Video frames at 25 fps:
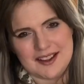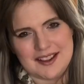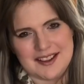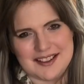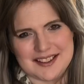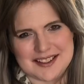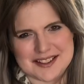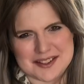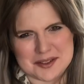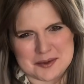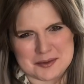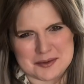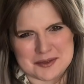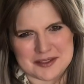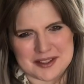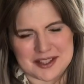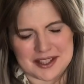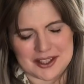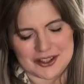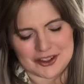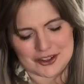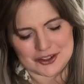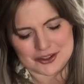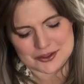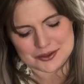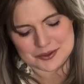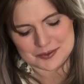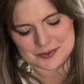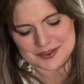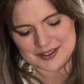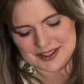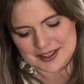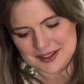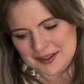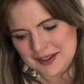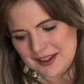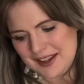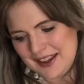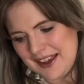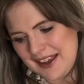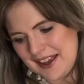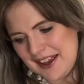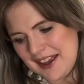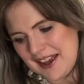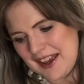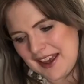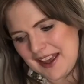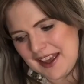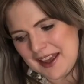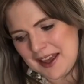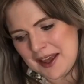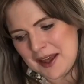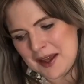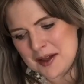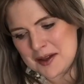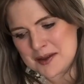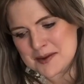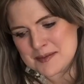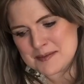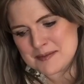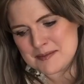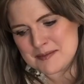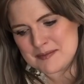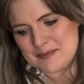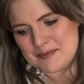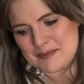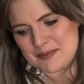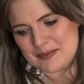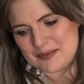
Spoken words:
it's gonna be really cute hopefully. And